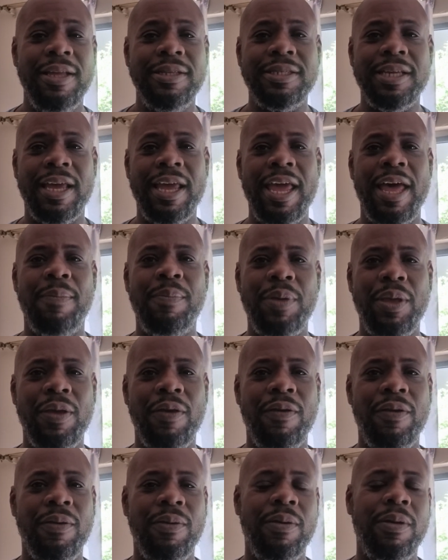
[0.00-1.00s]
to help
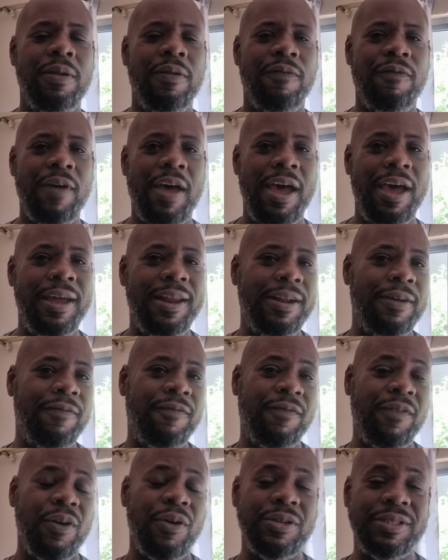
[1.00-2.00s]
you find a
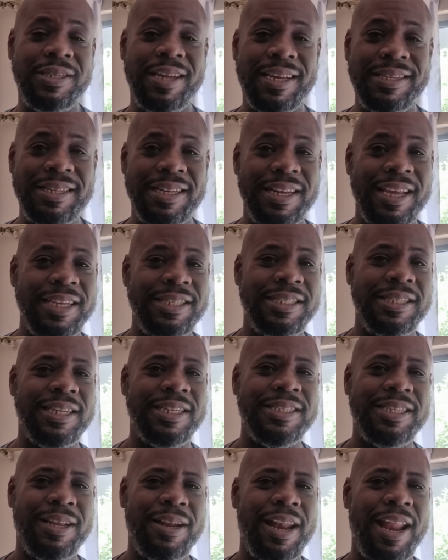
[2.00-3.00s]
first destination
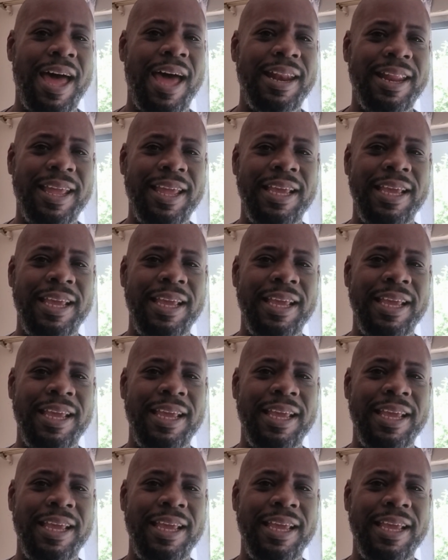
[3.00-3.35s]
that's a lot